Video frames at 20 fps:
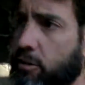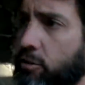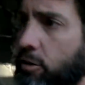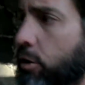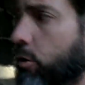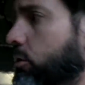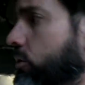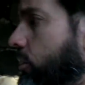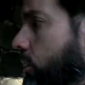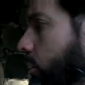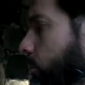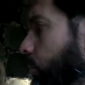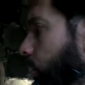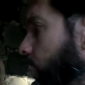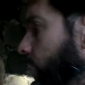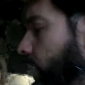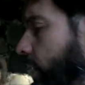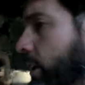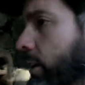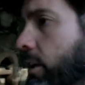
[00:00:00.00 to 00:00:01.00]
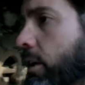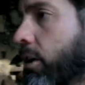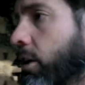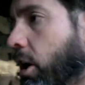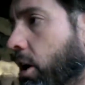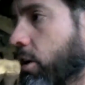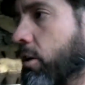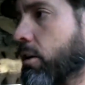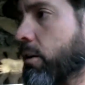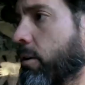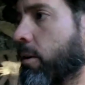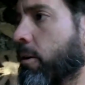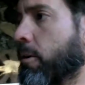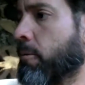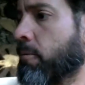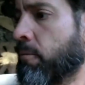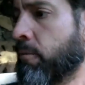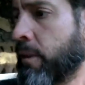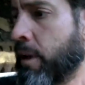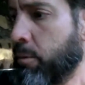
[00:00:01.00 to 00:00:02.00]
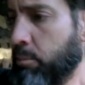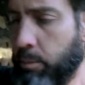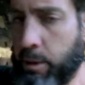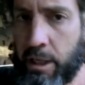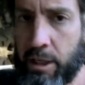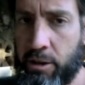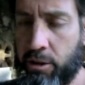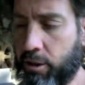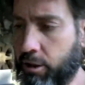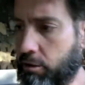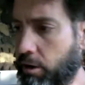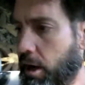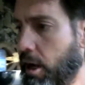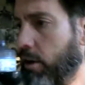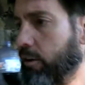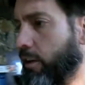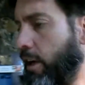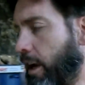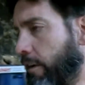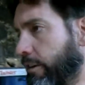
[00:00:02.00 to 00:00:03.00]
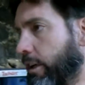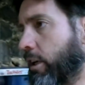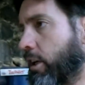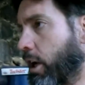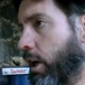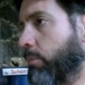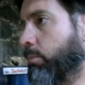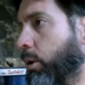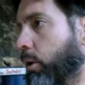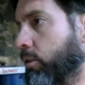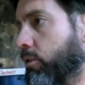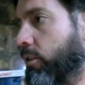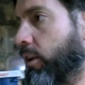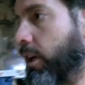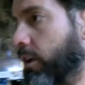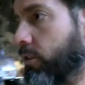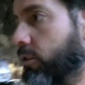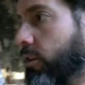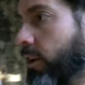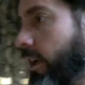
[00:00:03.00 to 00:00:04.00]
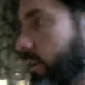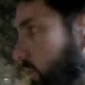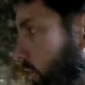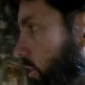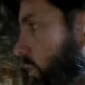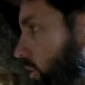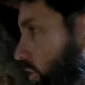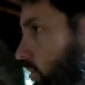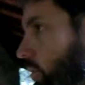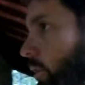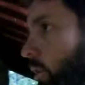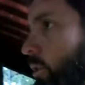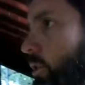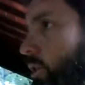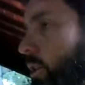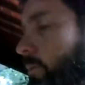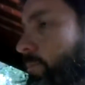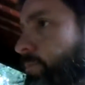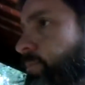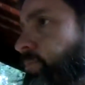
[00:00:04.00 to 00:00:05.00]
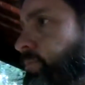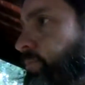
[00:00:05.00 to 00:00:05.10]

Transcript: solution of putting it in a garden beneath the ground and having it compost there. So that's a good solution.